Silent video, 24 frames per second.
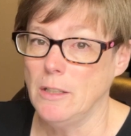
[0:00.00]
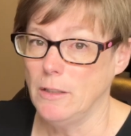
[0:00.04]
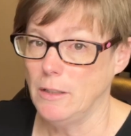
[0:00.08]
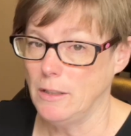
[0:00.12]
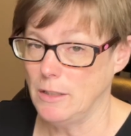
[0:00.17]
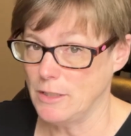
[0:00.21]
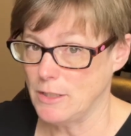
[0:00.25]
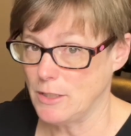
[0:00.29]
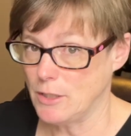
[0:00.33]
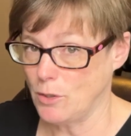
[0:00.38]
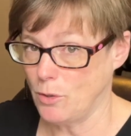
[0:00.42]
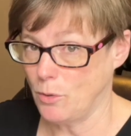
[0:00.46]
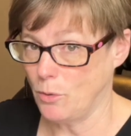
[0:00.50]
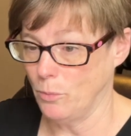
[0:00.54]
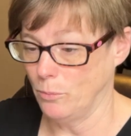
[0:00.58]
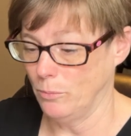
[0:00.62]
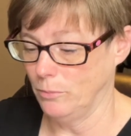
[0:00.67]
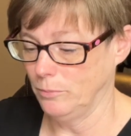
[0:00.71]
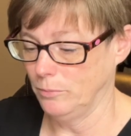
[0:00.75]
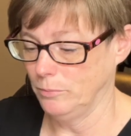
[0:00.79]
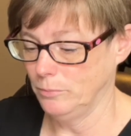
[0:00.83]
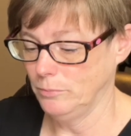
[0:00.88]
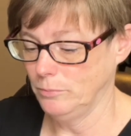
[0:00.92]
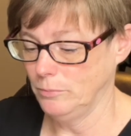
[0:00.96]
And so
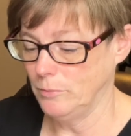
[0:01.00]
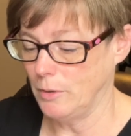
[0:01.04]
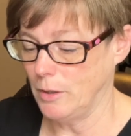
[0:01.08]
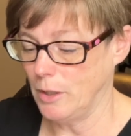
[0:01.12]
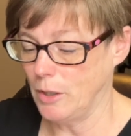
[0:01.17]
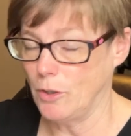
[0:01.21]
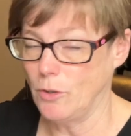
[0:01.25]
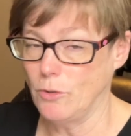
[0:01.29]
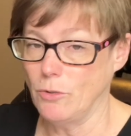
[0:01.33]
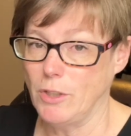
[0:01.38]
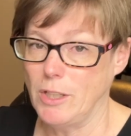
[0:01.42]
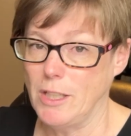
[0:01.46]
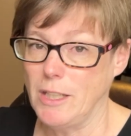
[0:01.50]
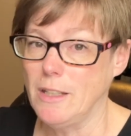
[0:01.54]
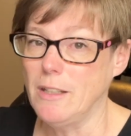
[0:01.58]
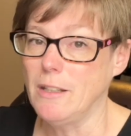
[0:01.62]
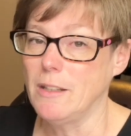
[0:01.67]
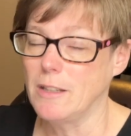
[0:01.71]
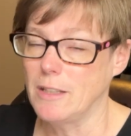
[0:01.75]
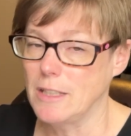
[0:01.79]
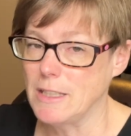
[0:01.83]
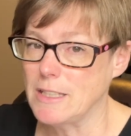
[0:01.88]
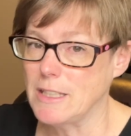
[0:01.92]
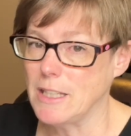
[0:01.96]
agreeing,
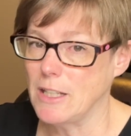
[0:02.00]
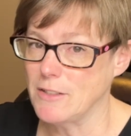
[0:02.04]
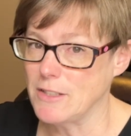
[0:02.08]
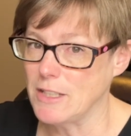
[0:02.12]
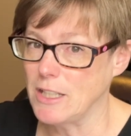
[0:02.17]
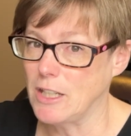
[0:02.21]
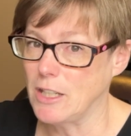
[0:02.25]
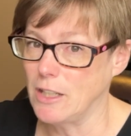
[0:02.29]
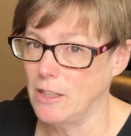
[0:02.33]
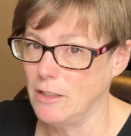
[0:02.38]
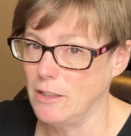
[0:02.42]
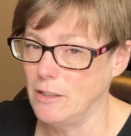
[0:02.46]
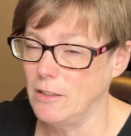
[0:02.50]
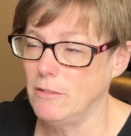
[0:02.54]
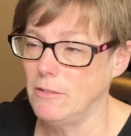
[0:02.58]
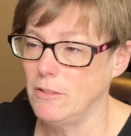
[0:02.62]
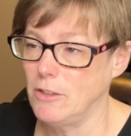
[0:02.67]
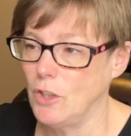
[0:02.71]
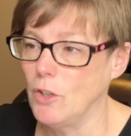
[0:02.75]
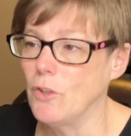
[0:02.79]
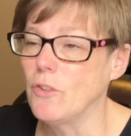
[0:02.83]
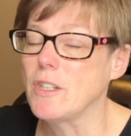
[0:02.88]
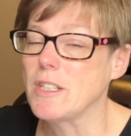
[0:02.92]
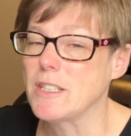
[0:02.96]
this
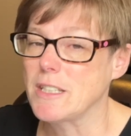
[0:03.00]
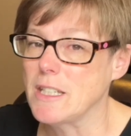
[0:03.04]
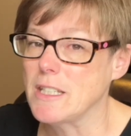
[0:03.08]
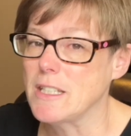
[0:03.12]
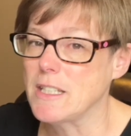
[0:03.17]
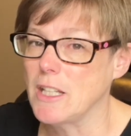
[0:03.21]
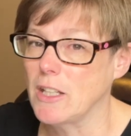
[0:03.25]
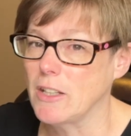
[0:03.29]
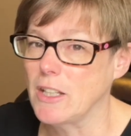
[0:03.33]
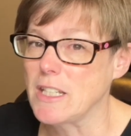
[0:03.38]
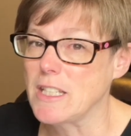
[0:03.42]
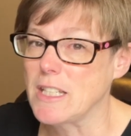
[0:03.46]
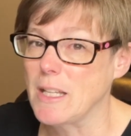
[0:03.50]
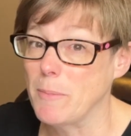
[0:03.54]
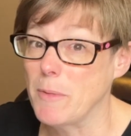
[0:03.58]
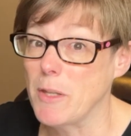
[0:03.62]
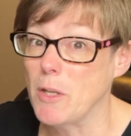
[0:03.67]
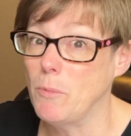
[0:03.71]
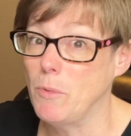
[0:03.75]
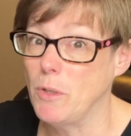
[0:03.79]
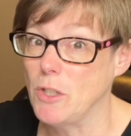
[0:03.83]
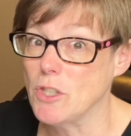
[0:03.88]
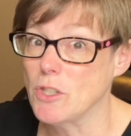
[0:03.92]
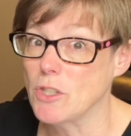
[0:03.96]
does sound like something
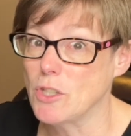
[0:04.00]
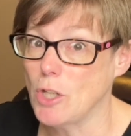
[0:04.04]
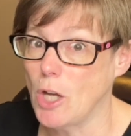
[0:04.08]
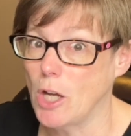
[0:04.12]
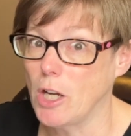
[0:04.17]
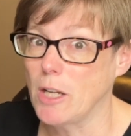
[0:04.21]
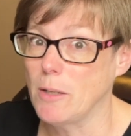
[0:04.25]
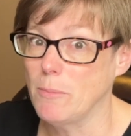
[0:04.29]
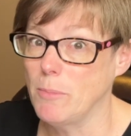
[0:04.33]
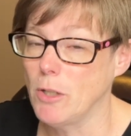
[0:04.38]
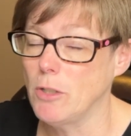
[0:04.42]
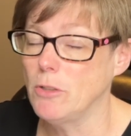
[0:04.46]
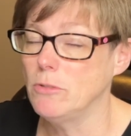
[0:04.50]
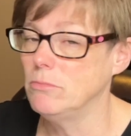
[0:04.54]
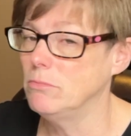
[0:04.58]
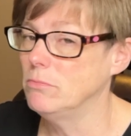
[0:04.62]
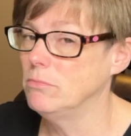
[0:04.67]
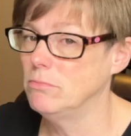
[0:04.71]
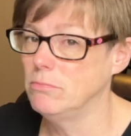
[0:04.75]
we should talk about.